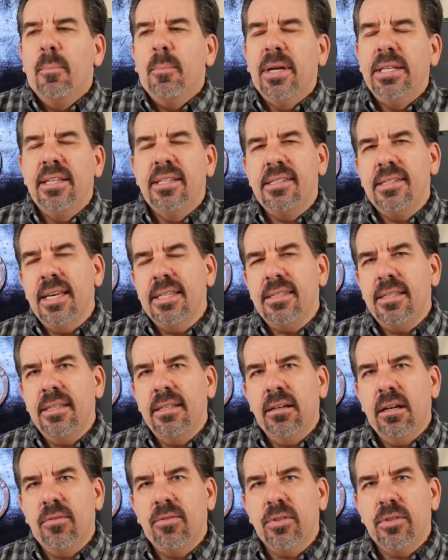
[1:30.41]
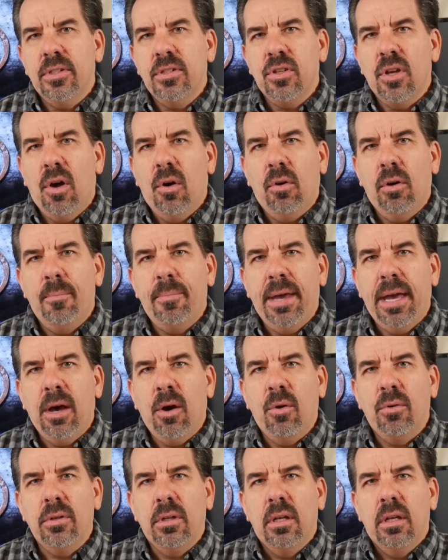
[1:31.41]
but necessity level is all
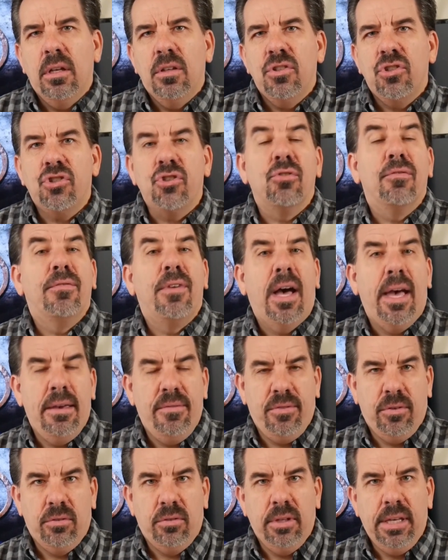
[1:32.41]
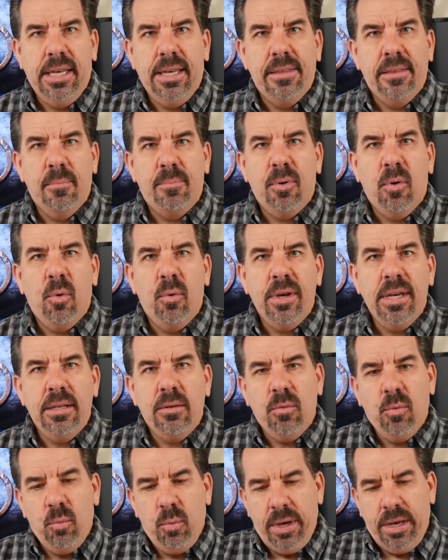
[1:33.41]
about survival and the
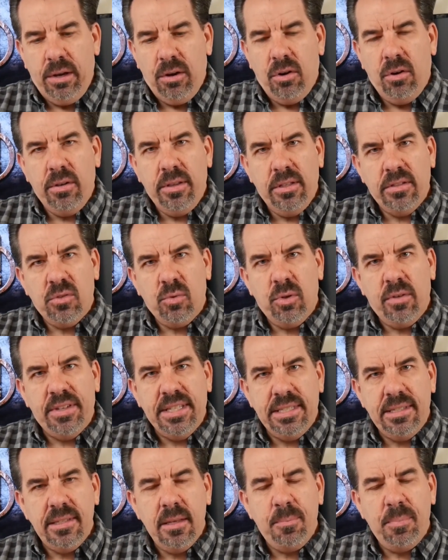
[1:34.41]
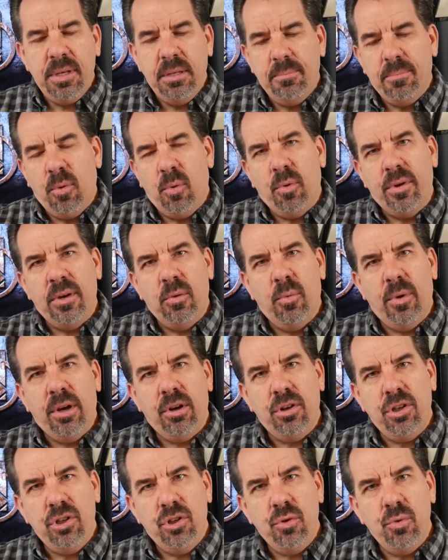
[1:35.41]
point where this sort of a tipping point
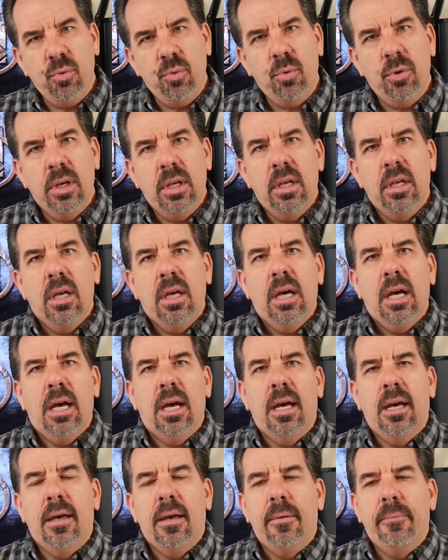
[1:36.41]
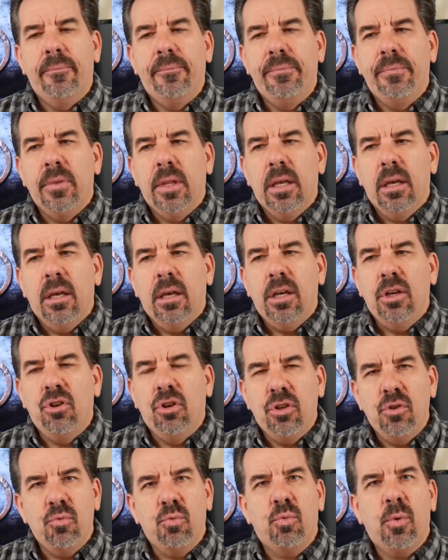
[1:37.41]
where you um, you
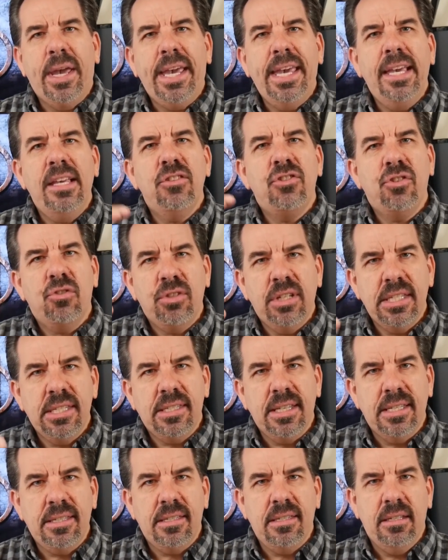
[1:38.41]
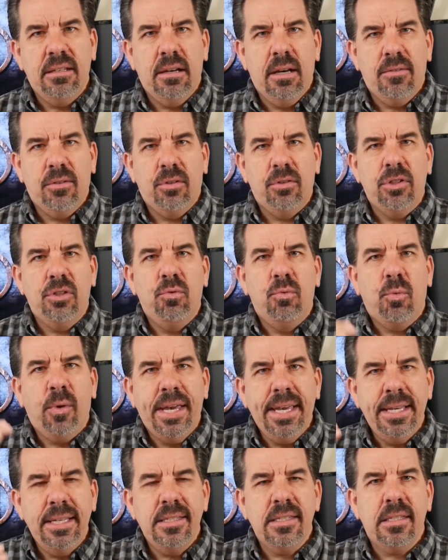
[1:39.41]
know you raise your necessity level you
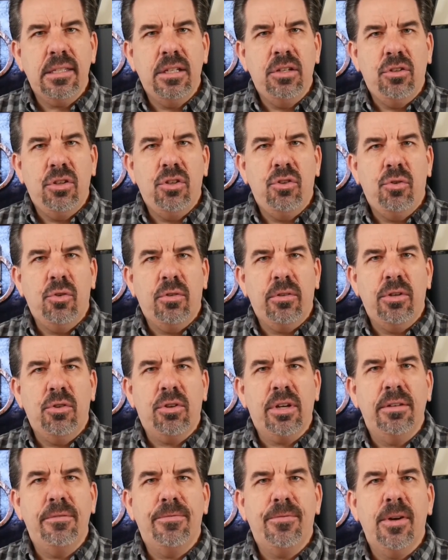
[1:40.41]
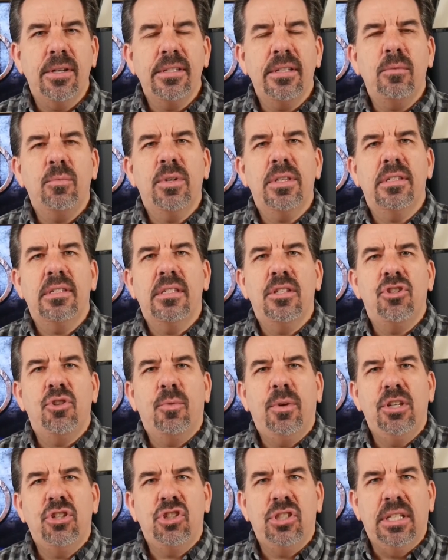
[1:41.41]
raise you, you're, you're confronted with a
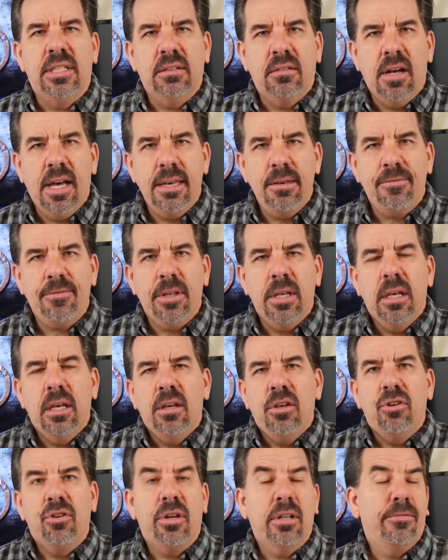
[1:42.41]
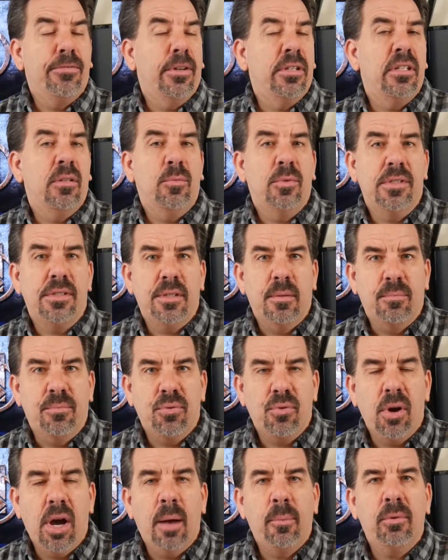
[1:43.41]
situation in life you're confronted with some
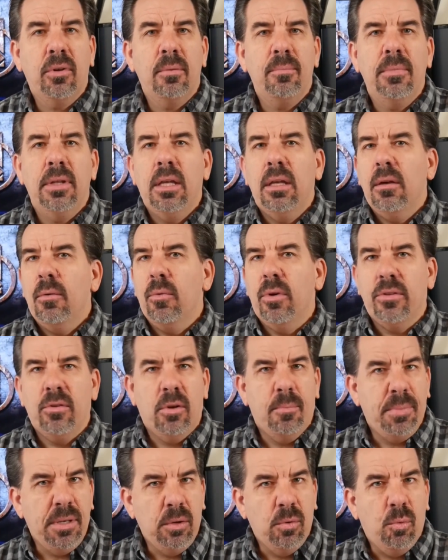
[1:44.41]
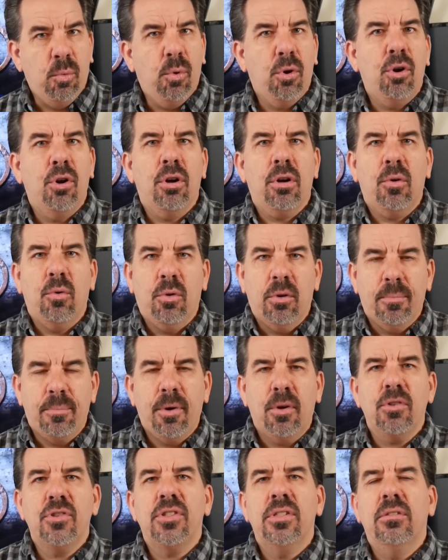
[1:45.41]
problem whether it be at work or a
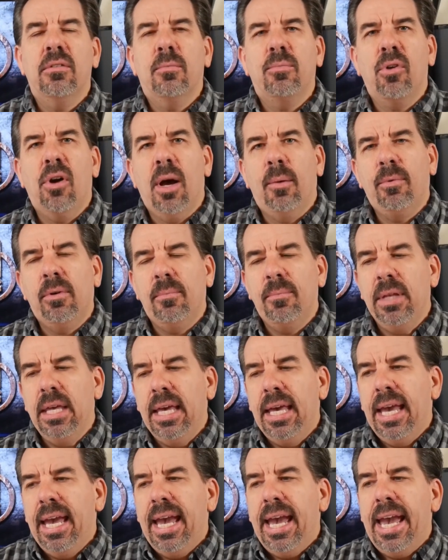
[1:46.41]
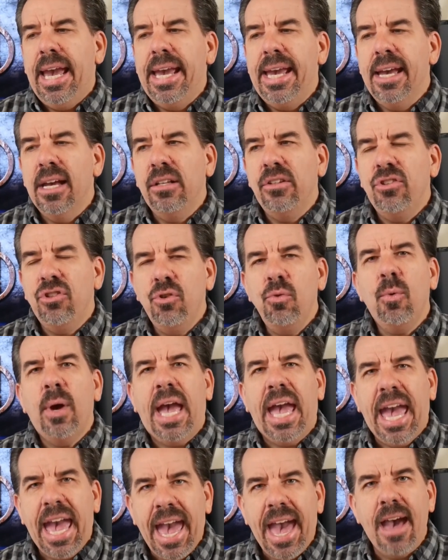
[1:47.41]
personal problem and you
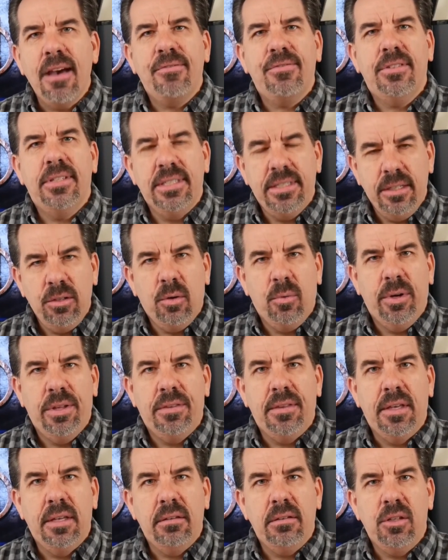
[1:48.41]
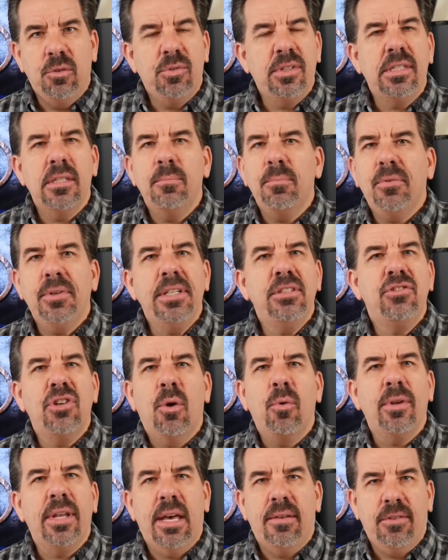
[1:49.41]
have to deal with it you simply
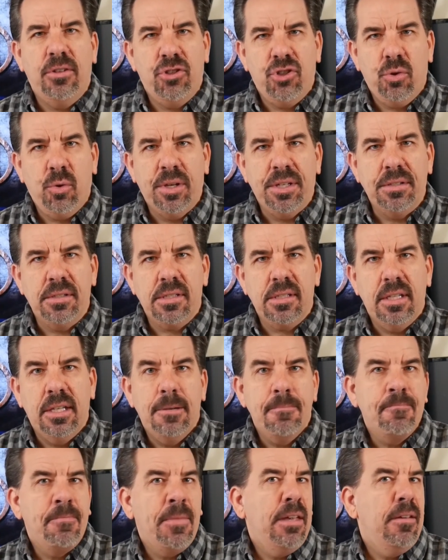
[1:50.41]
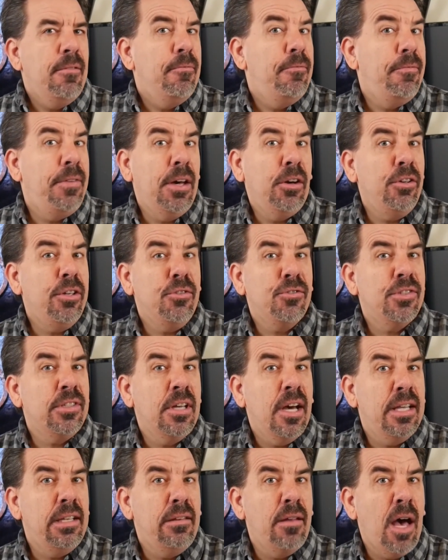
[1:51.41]
don't have a choice failure is
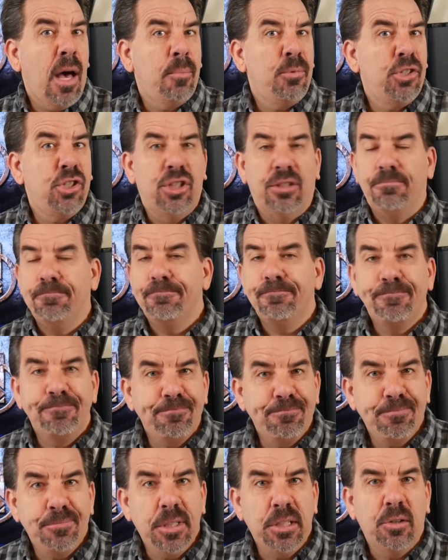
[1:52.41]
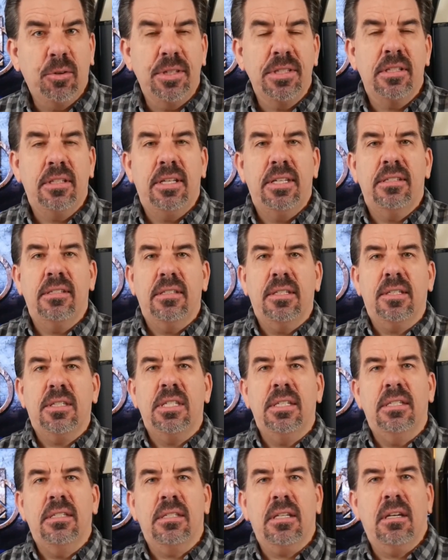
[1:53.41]
not an option you know, is, an, is, an,
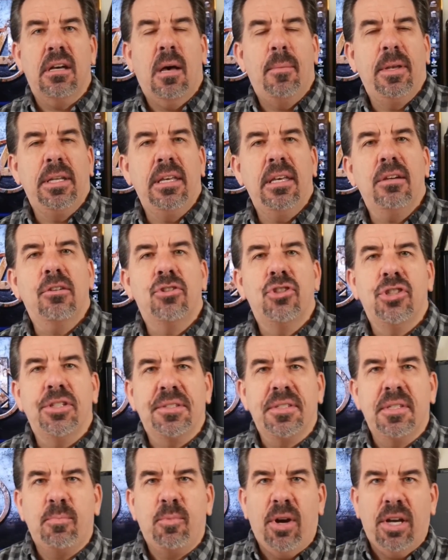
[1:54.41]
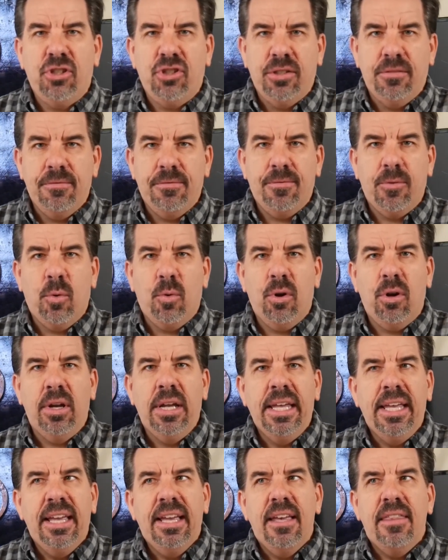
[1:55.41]
is a common English expression
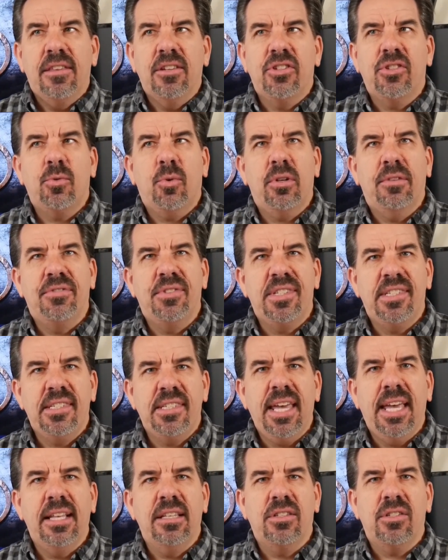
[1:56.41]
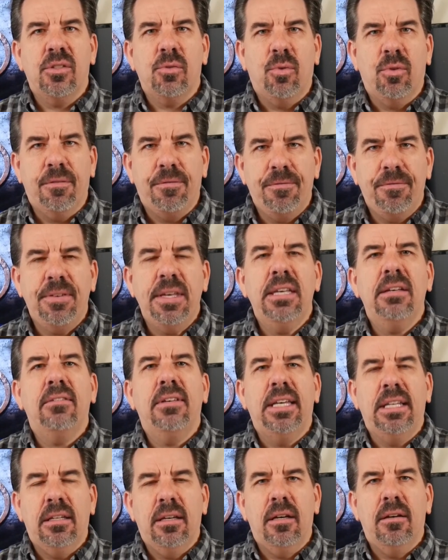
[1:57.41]
for the sort of sense or
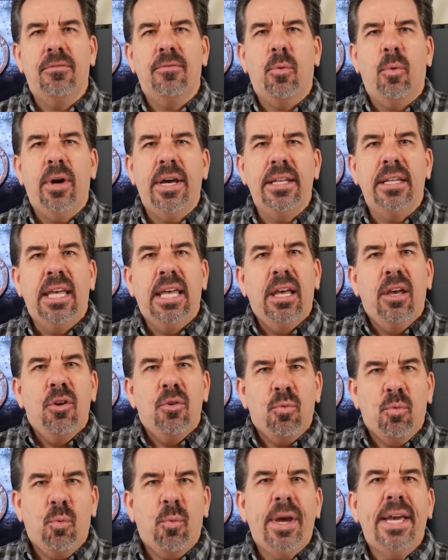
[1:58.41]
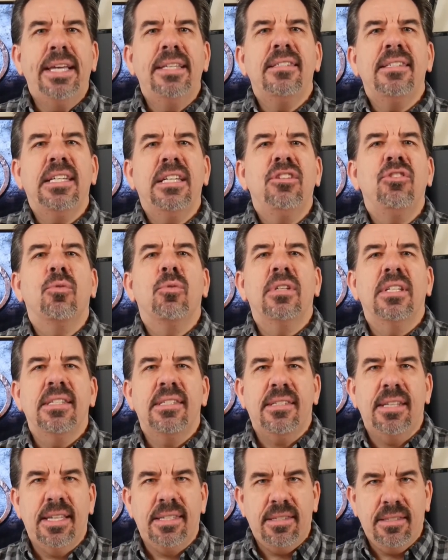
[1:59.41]
feeling of what raising your
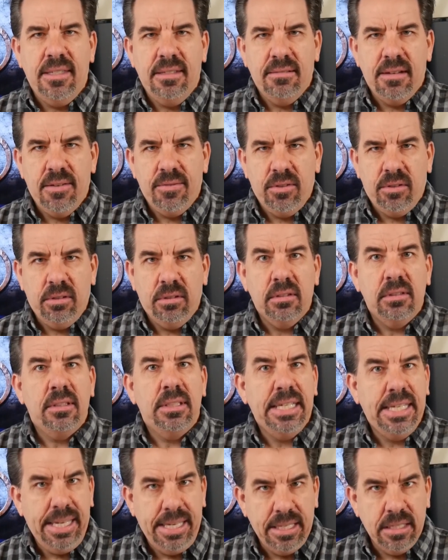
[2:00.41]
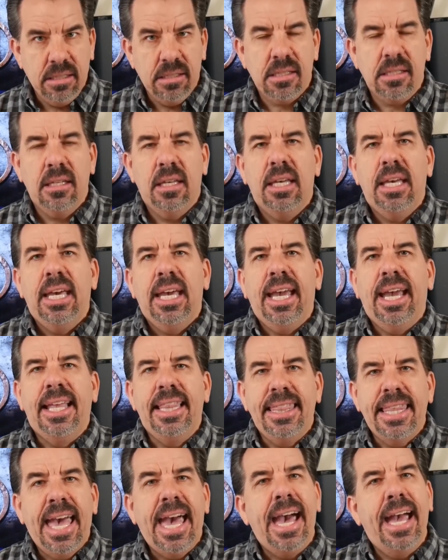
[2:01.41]
necessity level is.
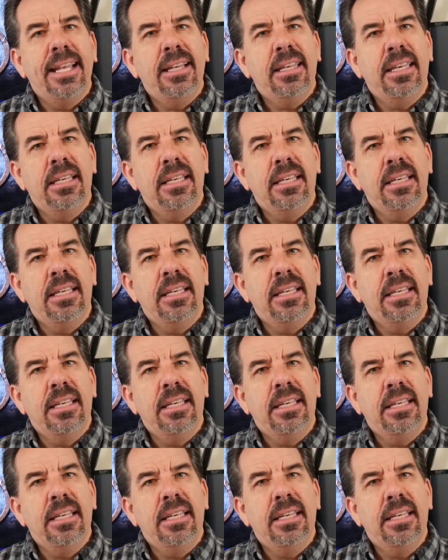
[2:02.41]
And that